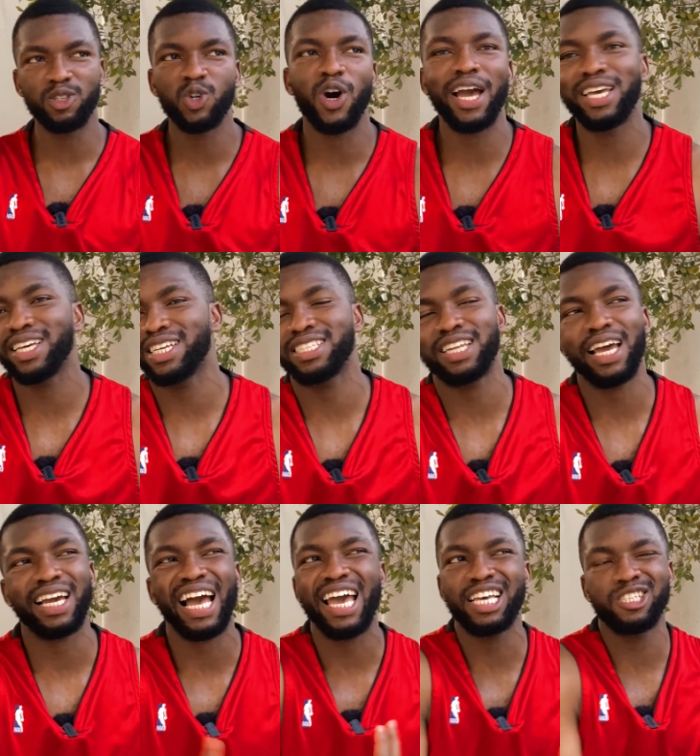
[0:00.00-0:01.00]
So it's
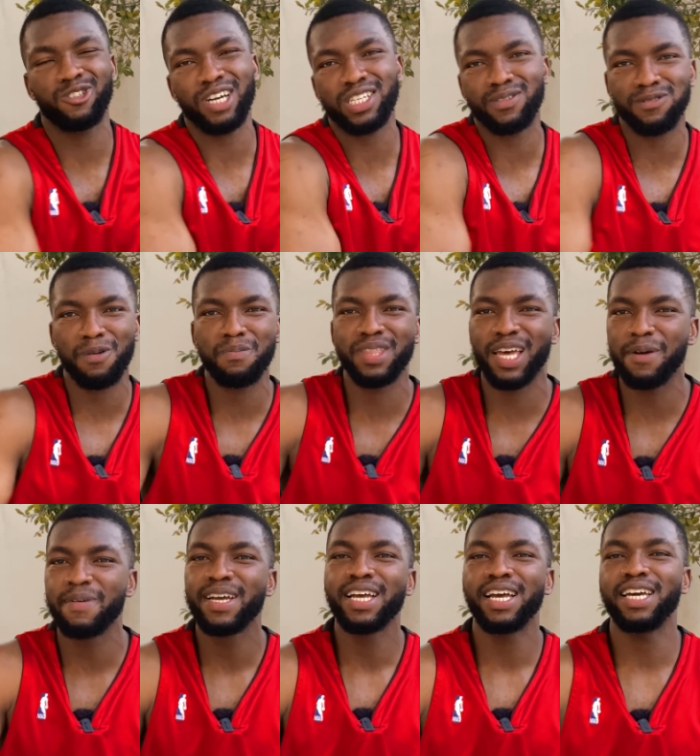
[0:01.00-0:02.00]
like I extract from
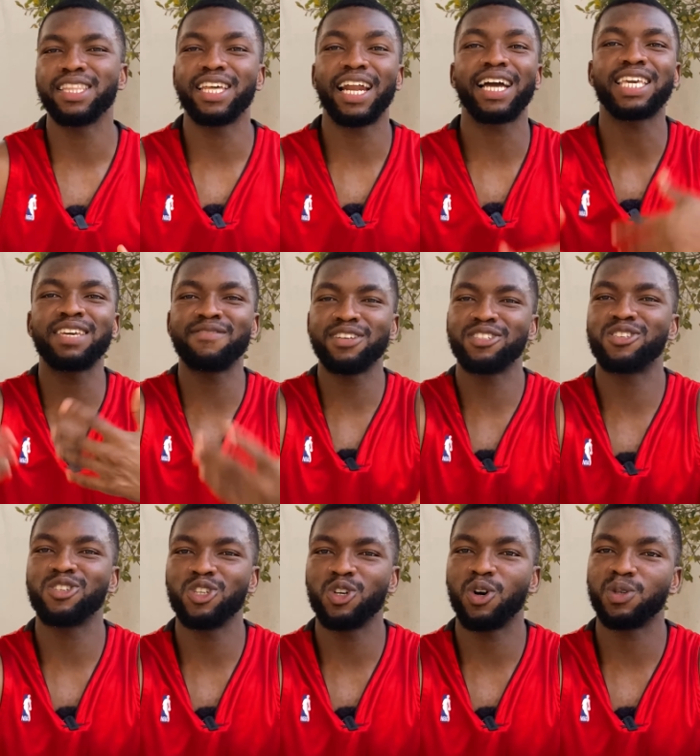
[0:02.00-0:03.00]
them and then I give it
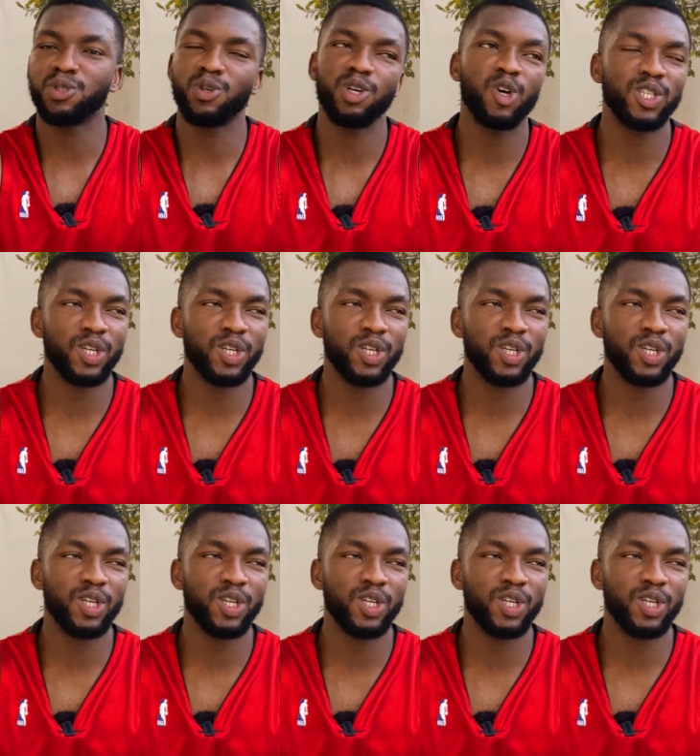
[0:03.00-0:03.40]
to you also.